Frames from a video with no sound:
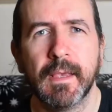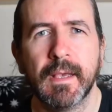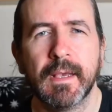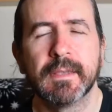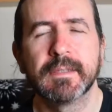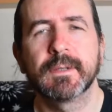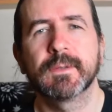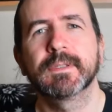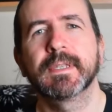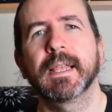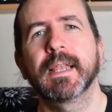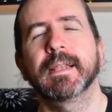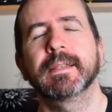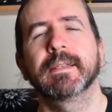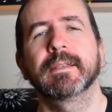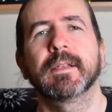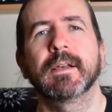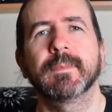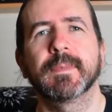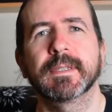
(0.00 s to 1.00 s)
So I said at the
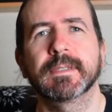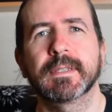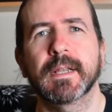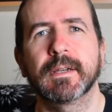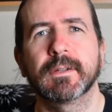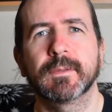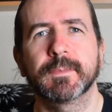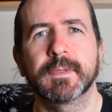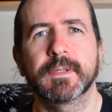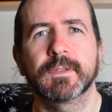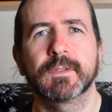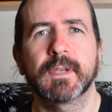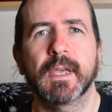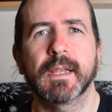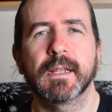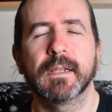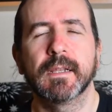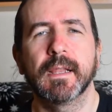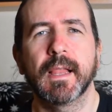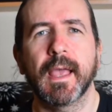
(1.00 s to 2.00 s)
time I starting up this
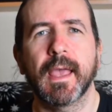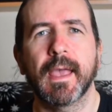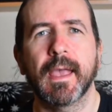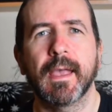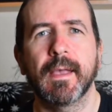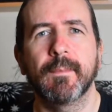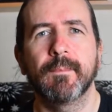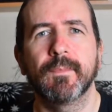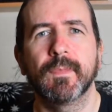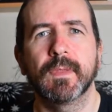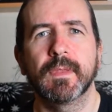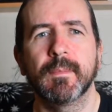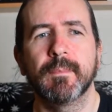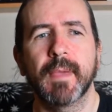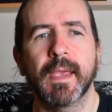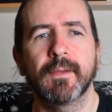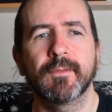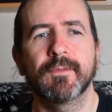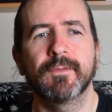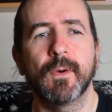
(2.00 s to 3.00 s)
channel, um, the
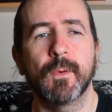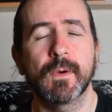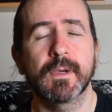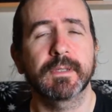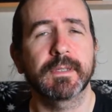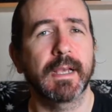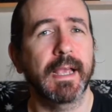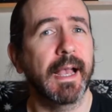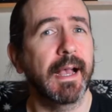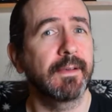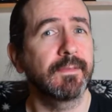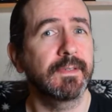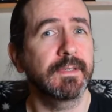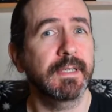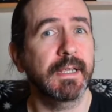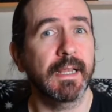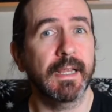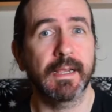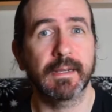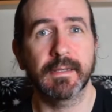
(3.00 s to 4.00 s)
main focus I have is
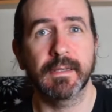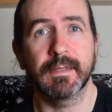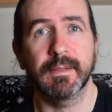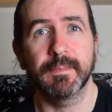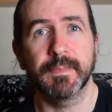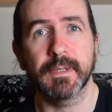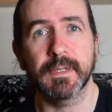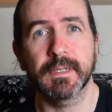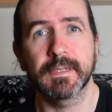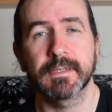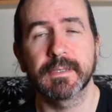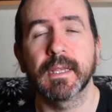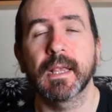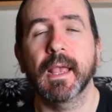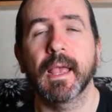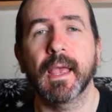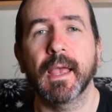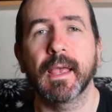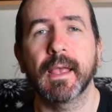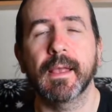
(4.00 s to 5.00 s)
collecting the books,
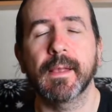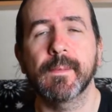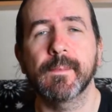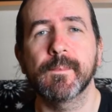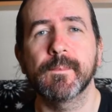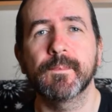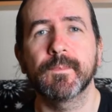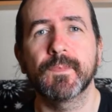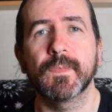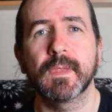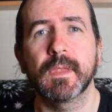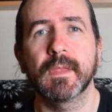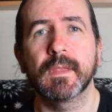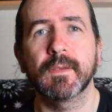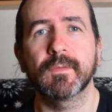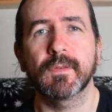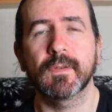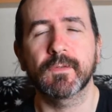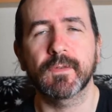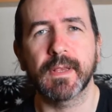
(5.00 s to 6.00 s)
um,
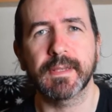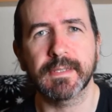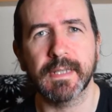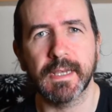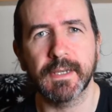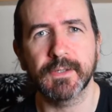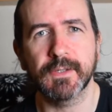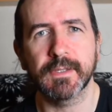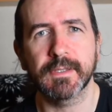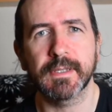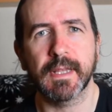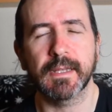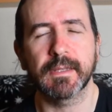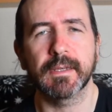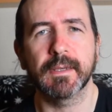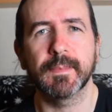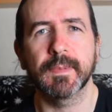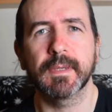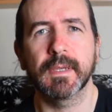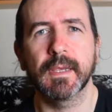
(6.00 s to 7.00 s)
different translations, that
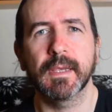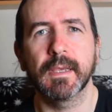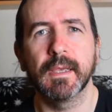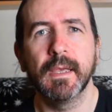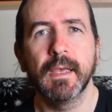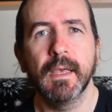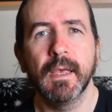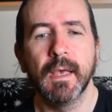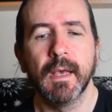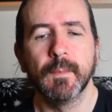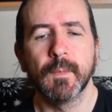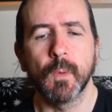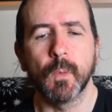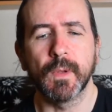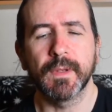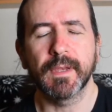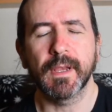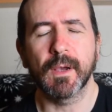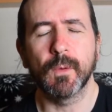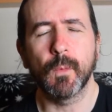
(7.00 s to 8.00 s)
type of thing. But
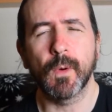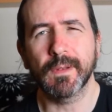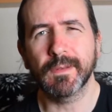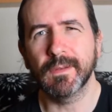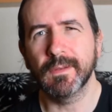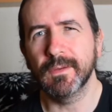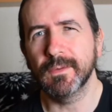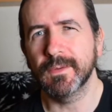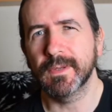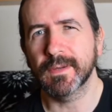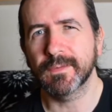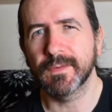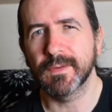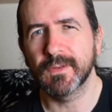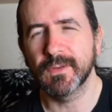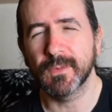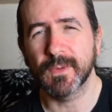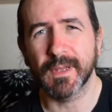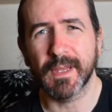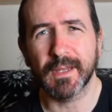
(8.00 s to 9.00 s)
one thing I want to do different
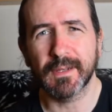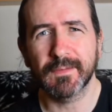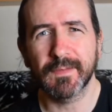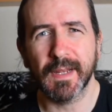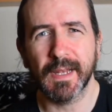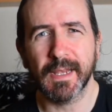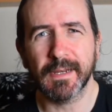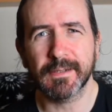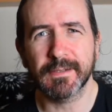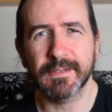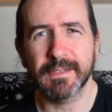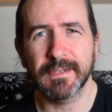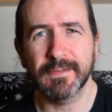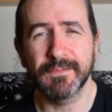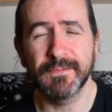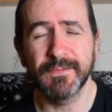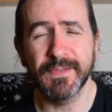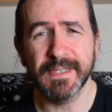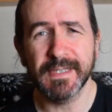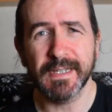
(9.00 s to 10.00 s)
to a lot of collectors is
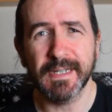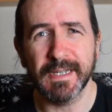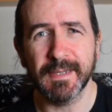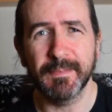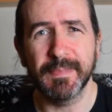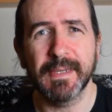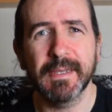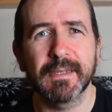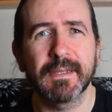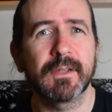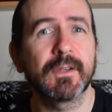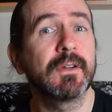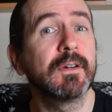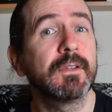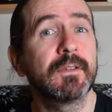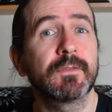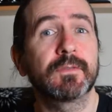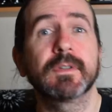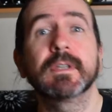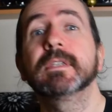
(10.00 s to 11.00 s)
physically be in the
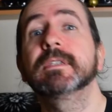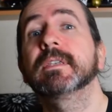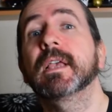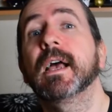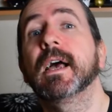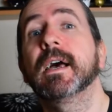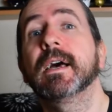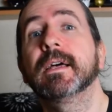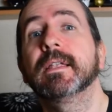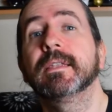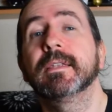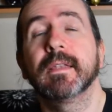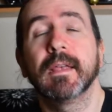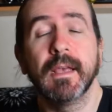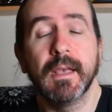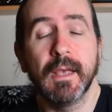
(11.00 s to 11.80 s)
countries and